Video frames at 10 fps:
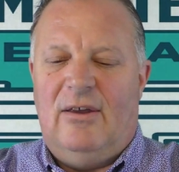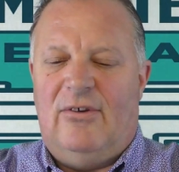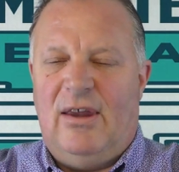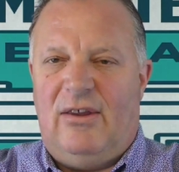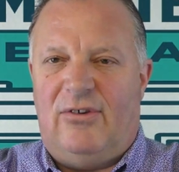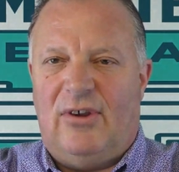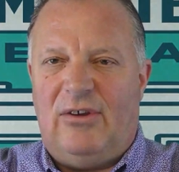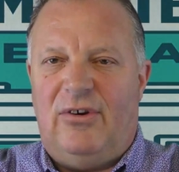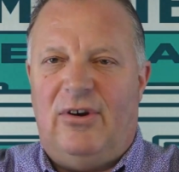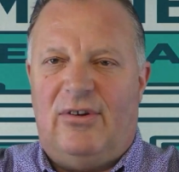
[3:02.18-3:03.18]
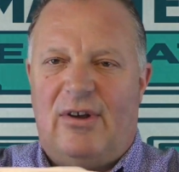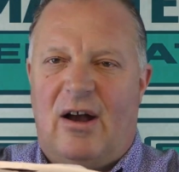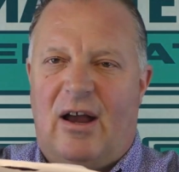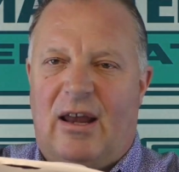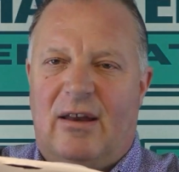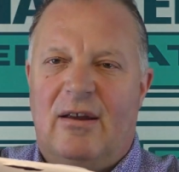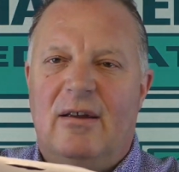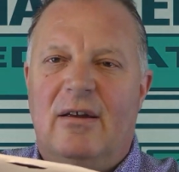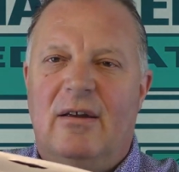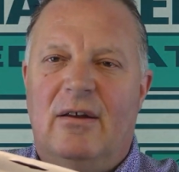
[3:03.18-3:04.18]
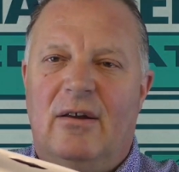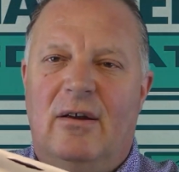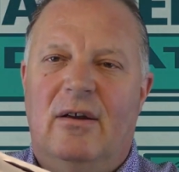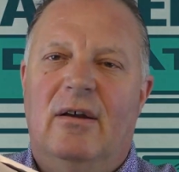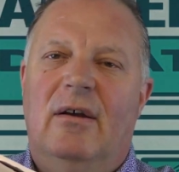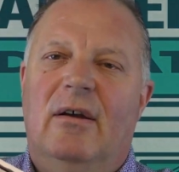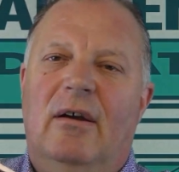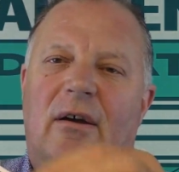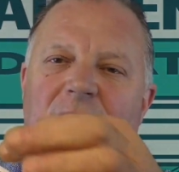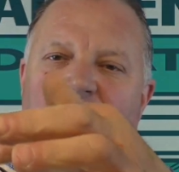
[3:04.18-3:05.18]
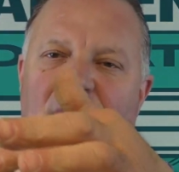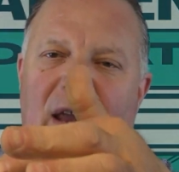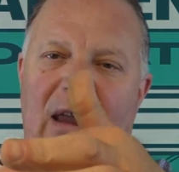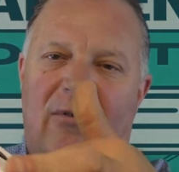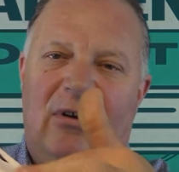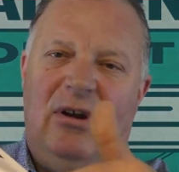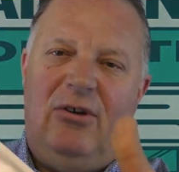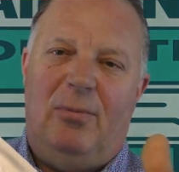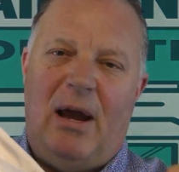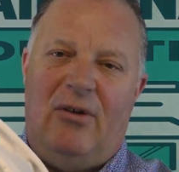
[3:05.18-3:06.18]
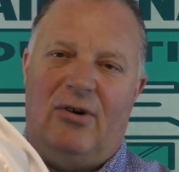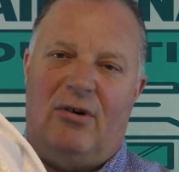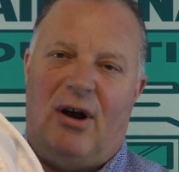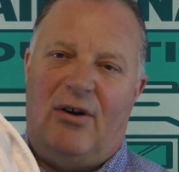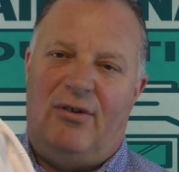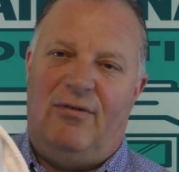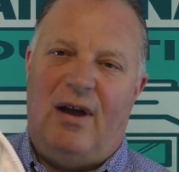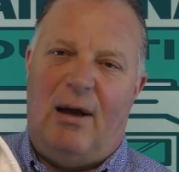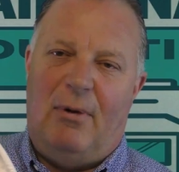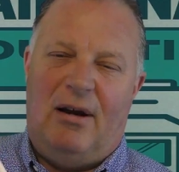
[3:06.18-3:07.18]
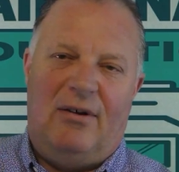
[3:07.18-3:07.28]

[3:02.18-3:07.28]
See, these slits are designed, they're evenly spaced across the fabric,